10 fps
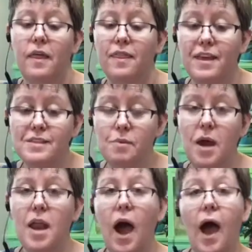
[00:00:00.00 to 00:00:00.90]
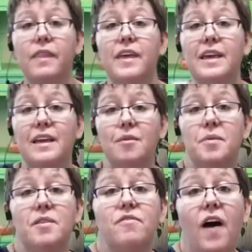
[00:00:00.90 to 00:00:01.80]
This one, I think it'll
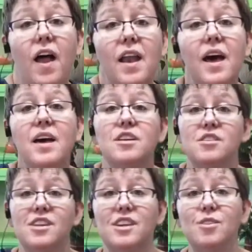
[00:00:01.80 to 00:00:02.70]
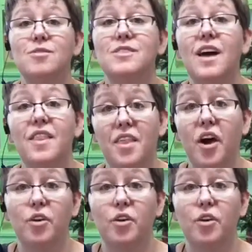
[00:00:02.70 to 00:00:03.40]
be fun to use the